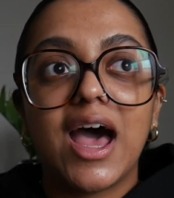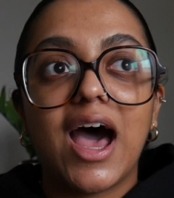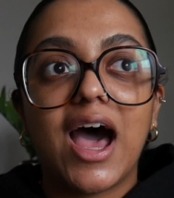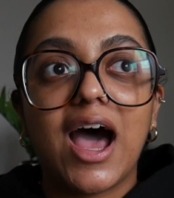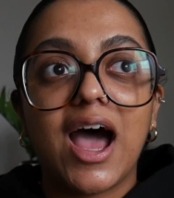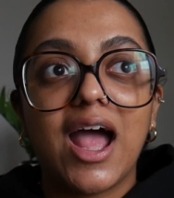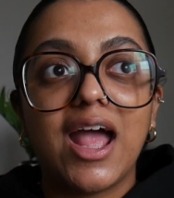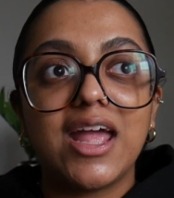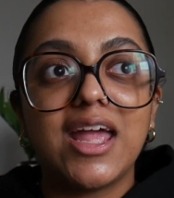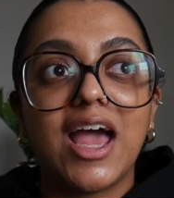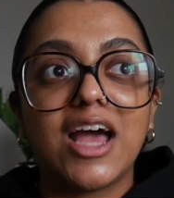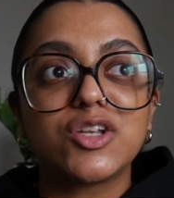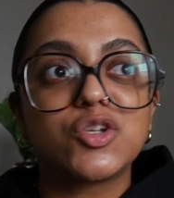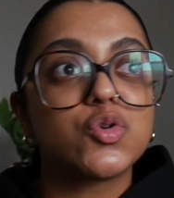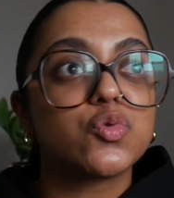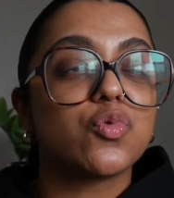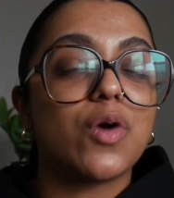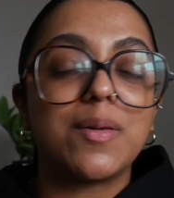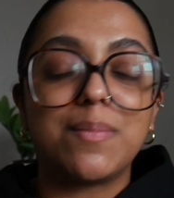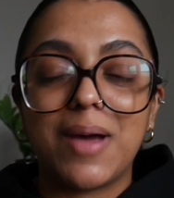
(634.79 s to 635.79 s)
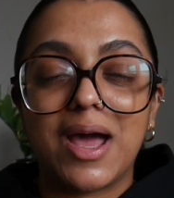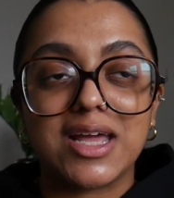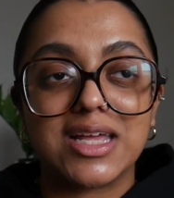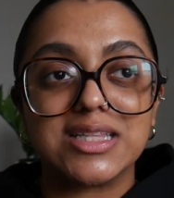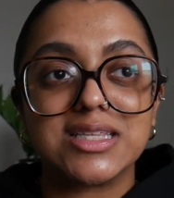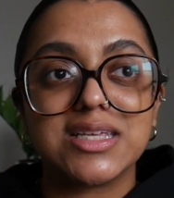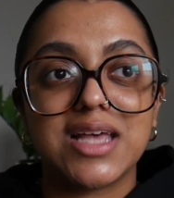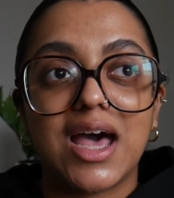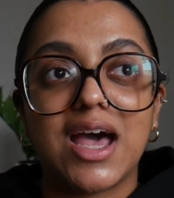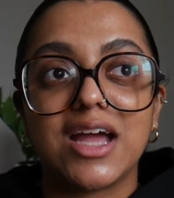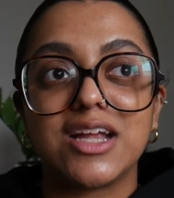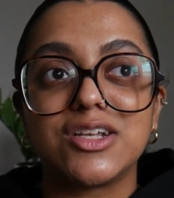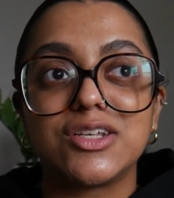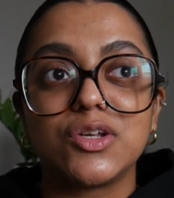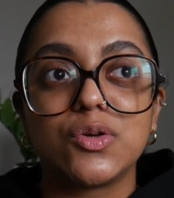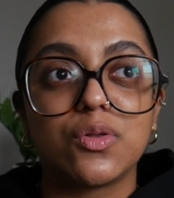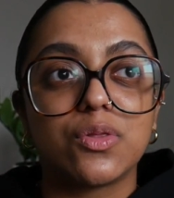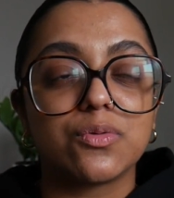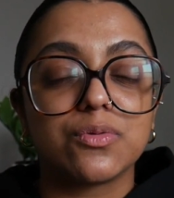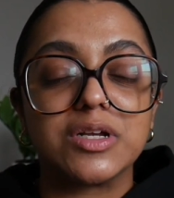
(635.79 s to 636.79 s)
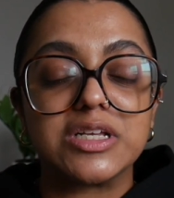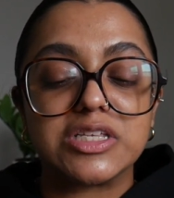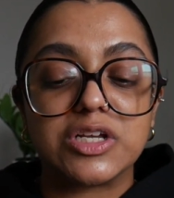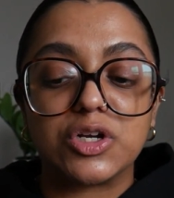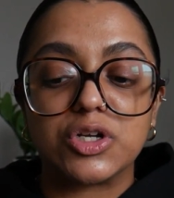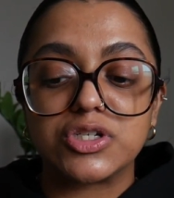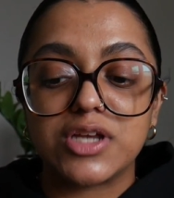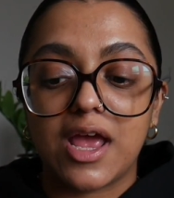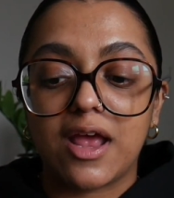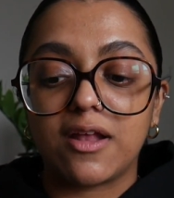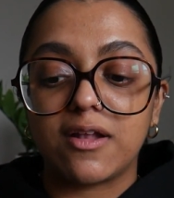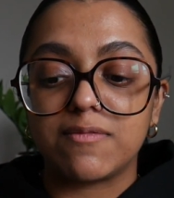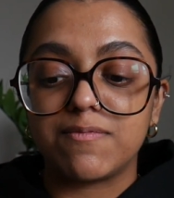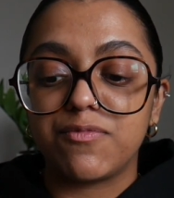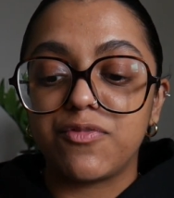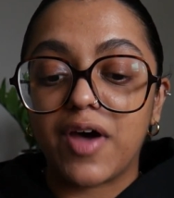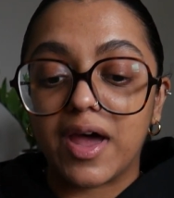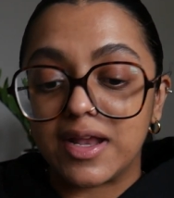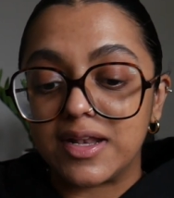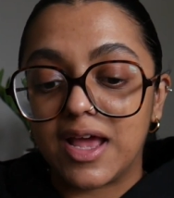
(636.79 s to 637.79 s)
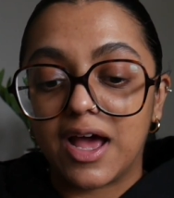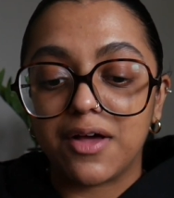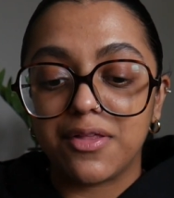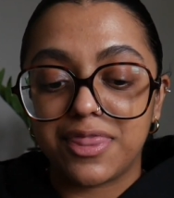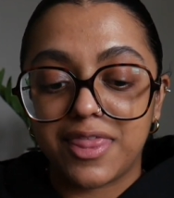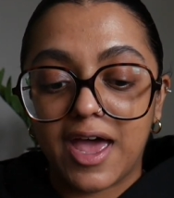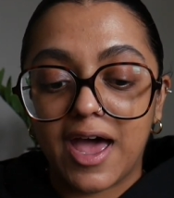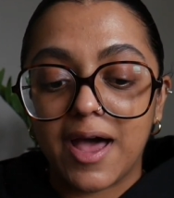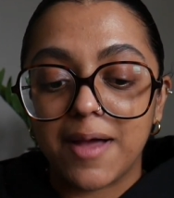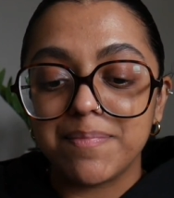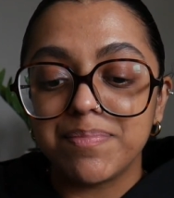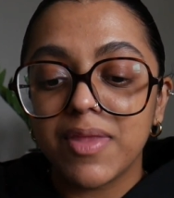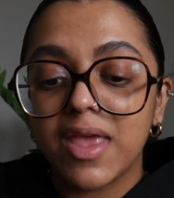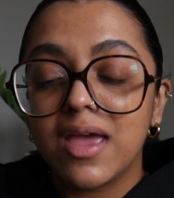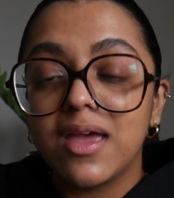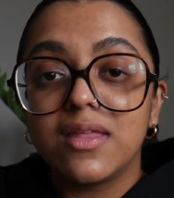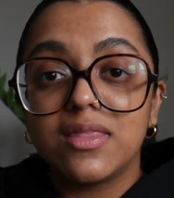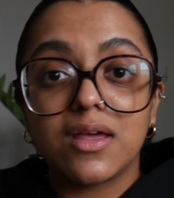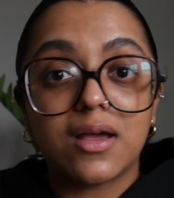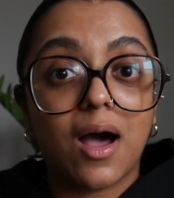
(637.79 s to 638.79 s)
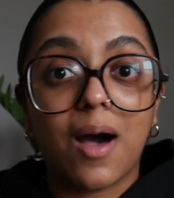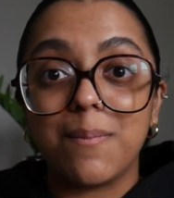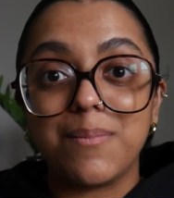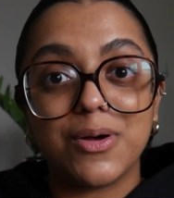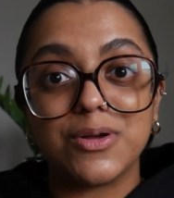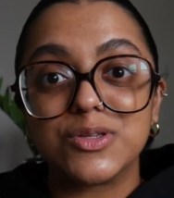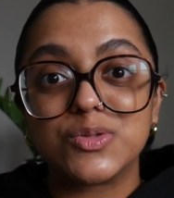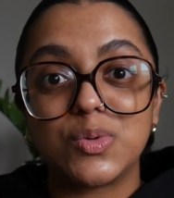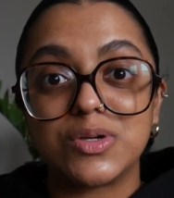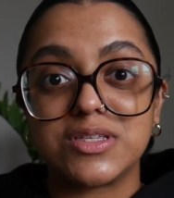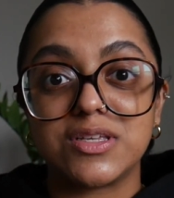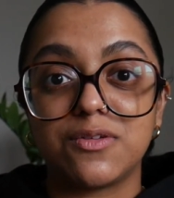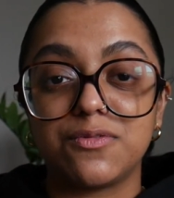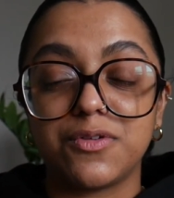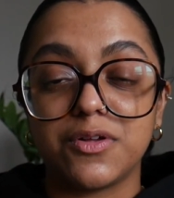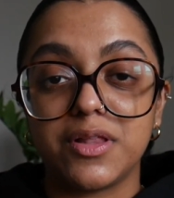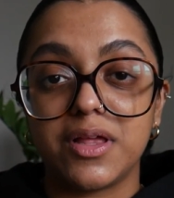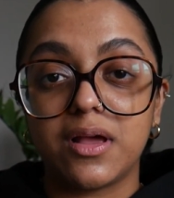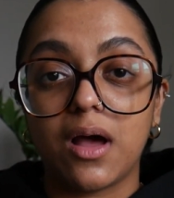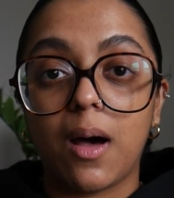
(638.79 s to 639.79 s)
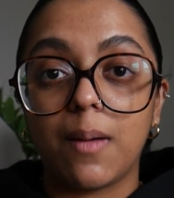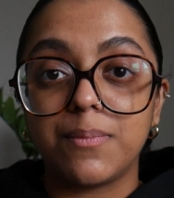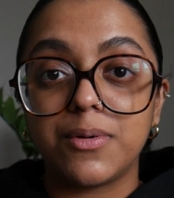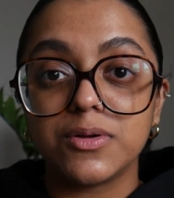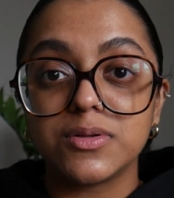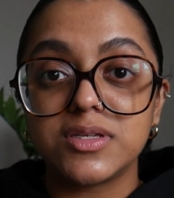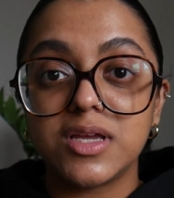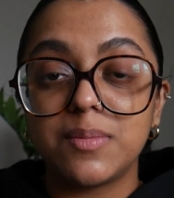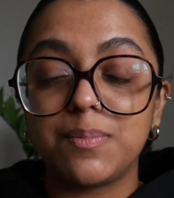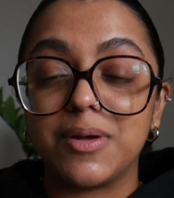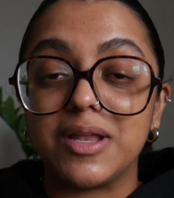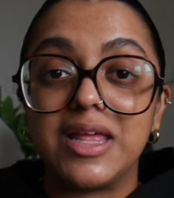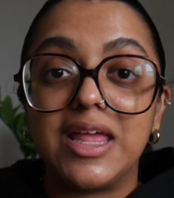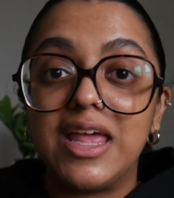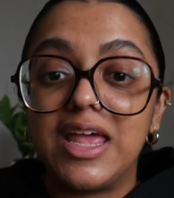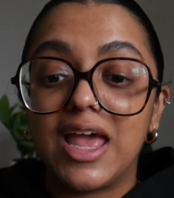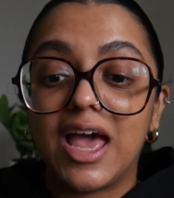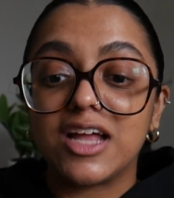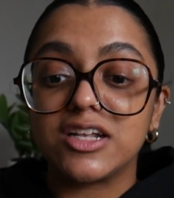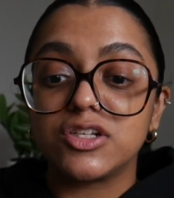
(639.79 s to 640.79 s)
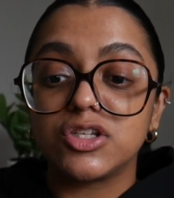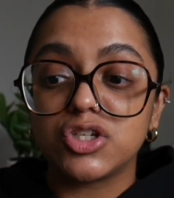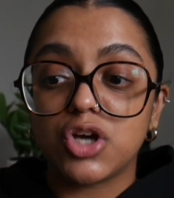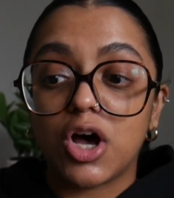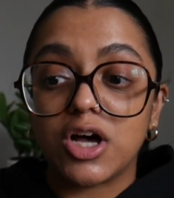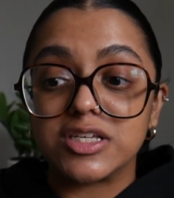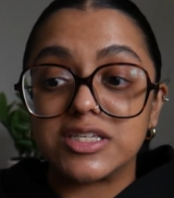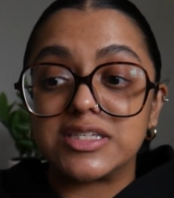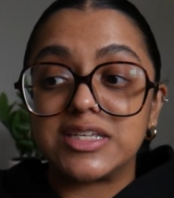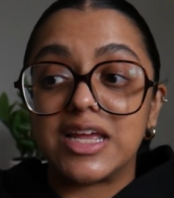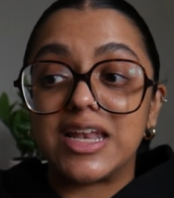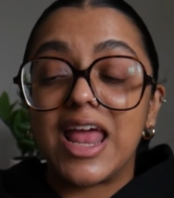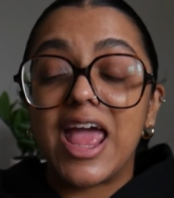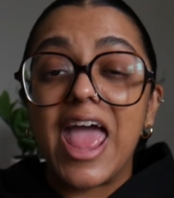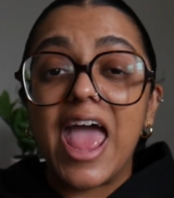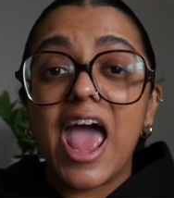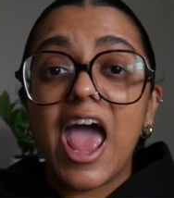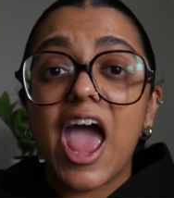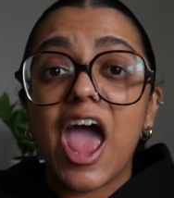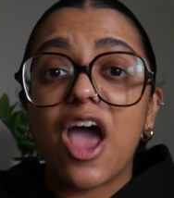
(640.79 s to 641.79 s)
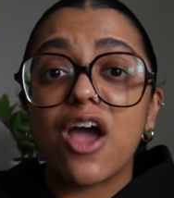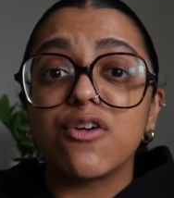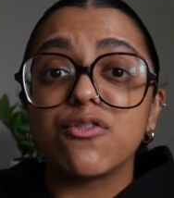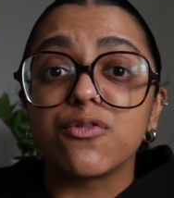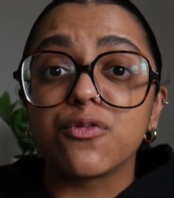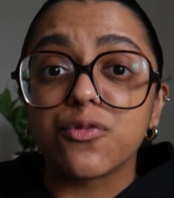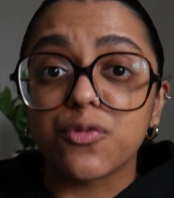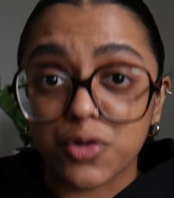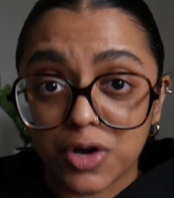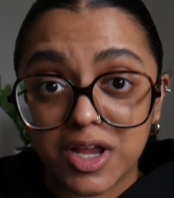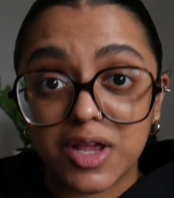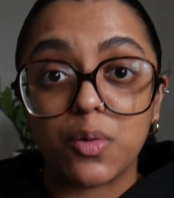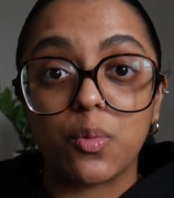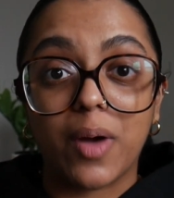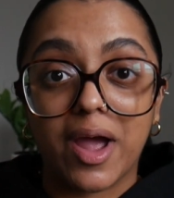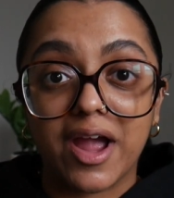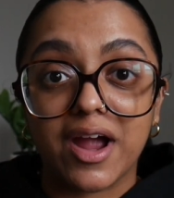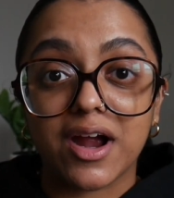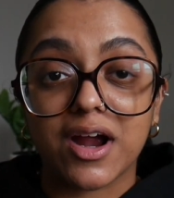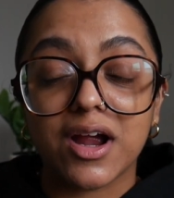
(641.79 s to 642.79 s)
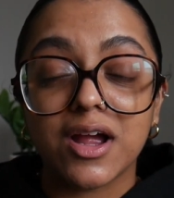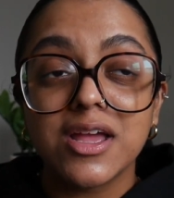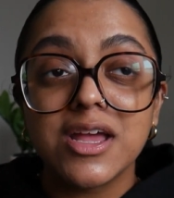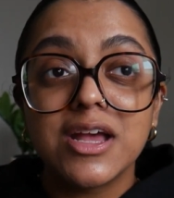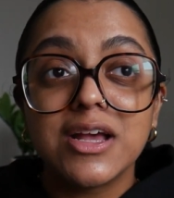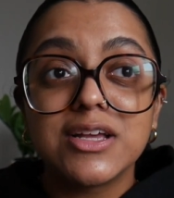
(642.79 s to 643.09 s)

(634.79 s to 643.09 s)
I had to run back inside, do the research, and find out that the compost wasn't fully composted, but he had tossed it everywhere.